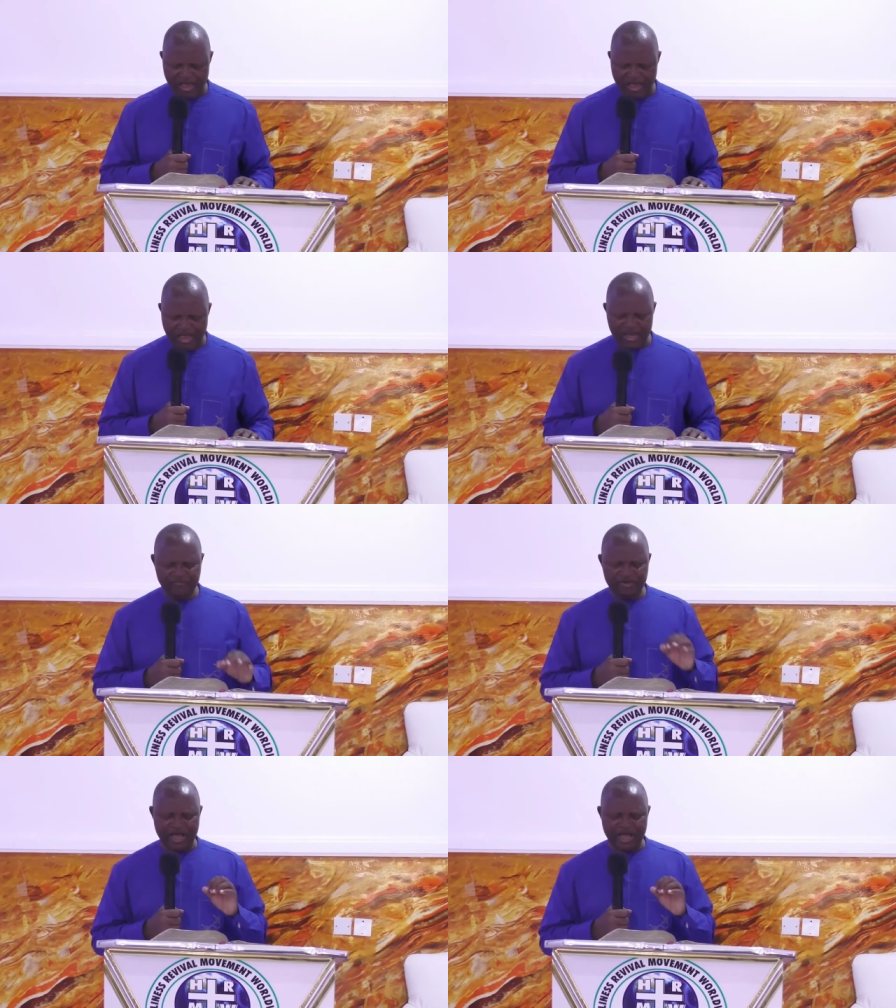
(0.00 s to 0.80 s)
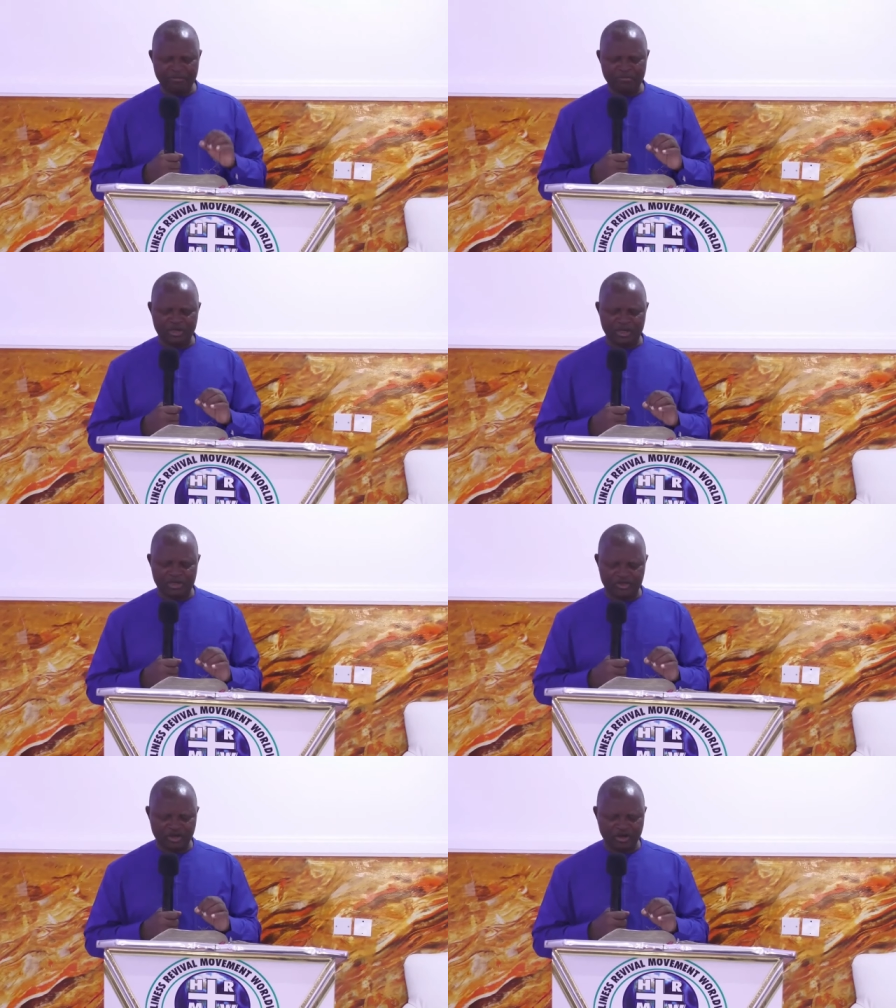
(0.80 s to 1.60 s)
If thy brother, the
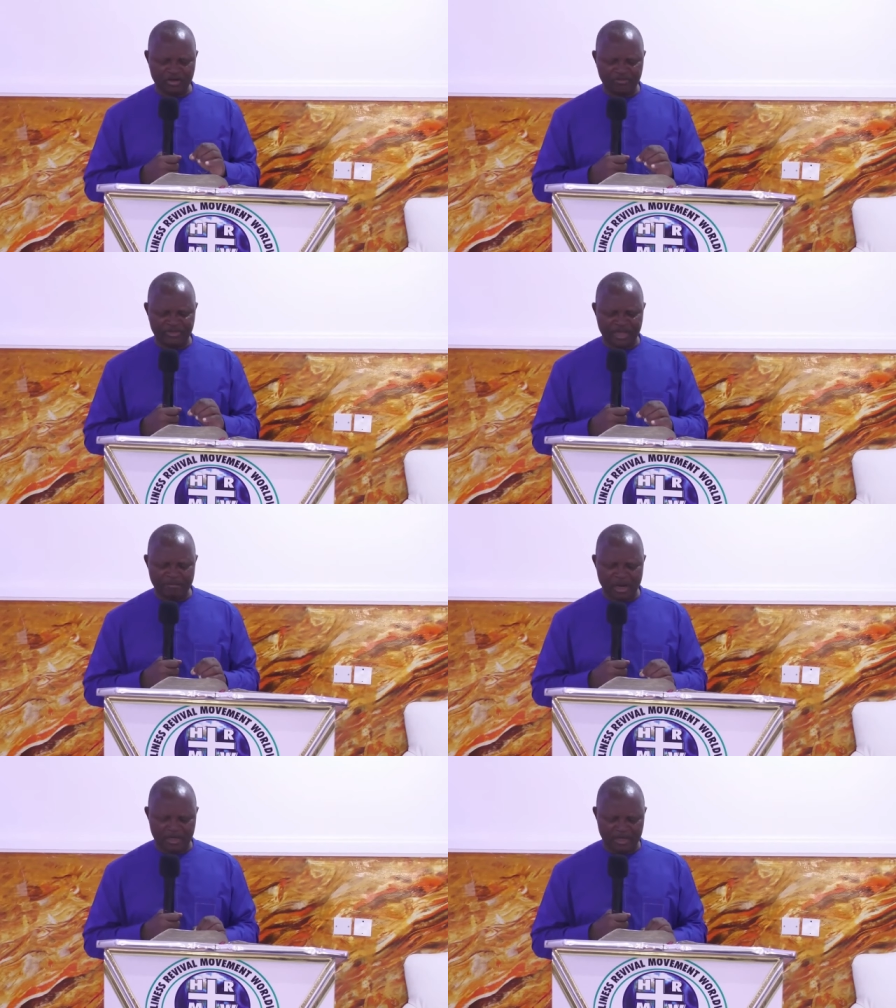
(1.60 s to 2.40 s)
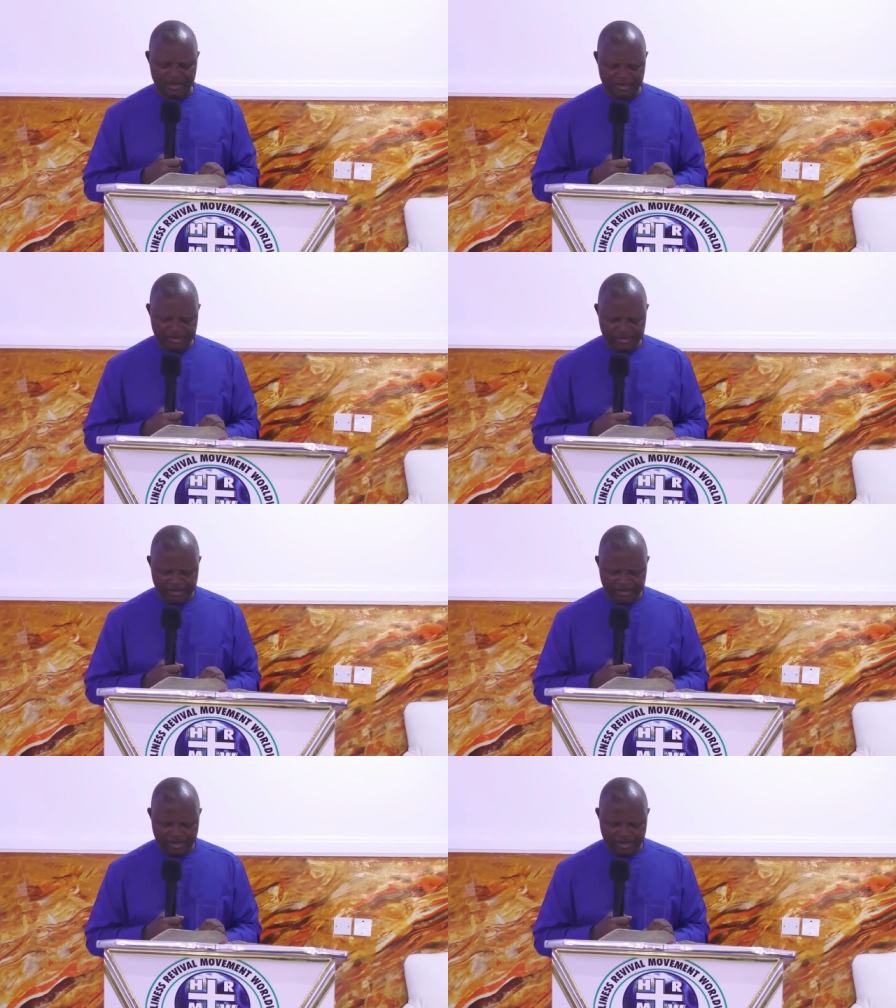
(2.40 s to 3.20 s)
son of thy mother,
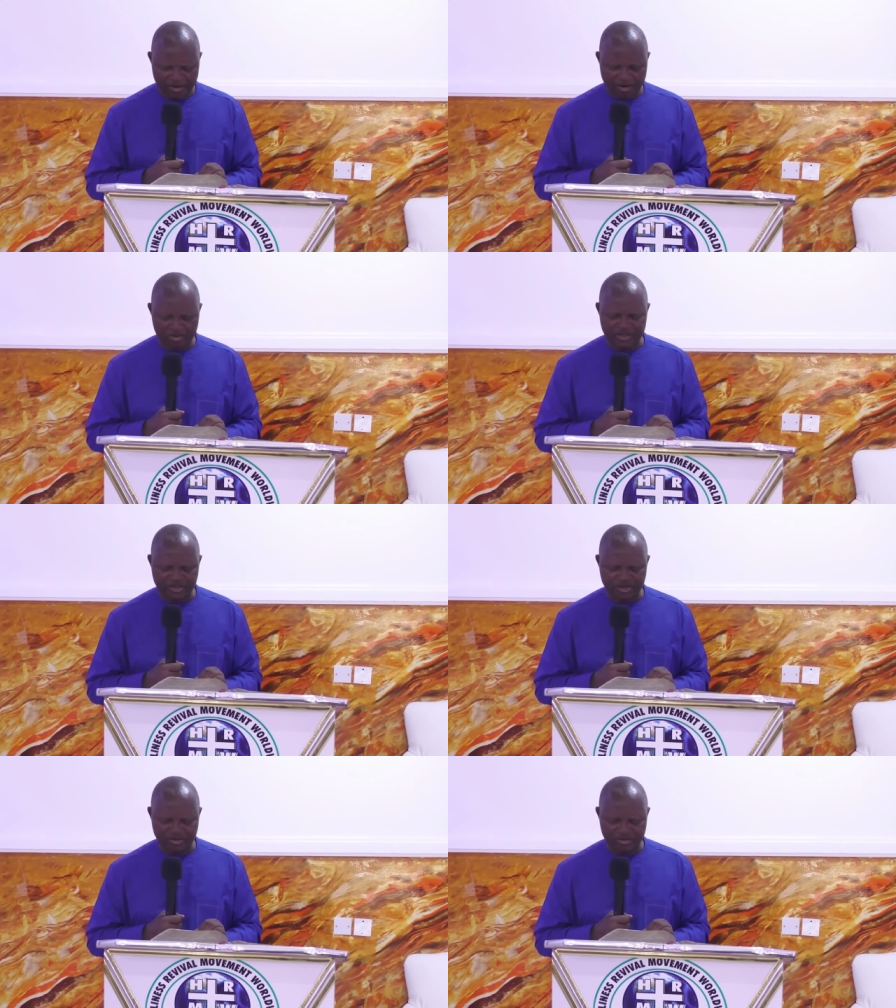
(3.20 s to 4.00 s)
or thy son,